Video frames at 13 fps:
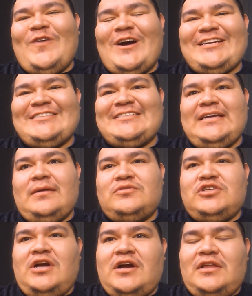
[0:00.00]
Fuck is
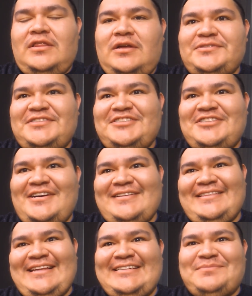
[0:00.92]
up, juggalos and
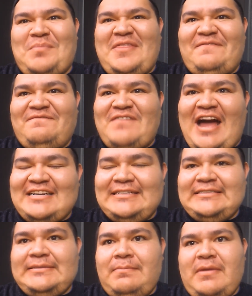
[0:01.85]
juggalettes,
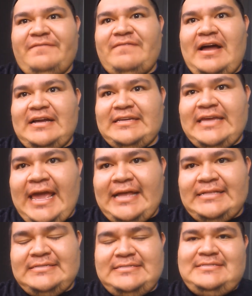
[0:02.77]
motherfuckers and
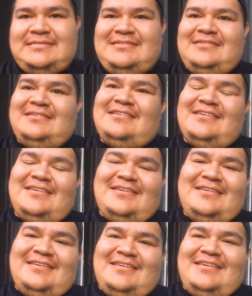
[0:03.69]
motherfuckettes.
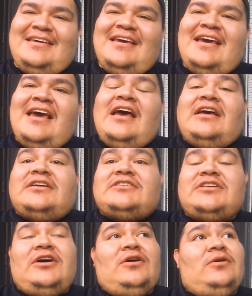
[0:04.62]

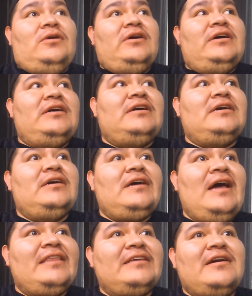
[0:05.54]
So,
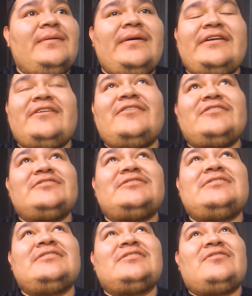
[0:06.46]
I had to come out here on
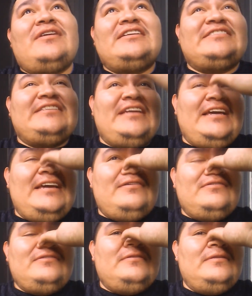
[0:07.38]
this crazy
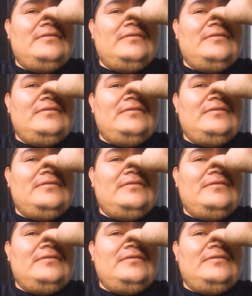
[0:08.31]
day,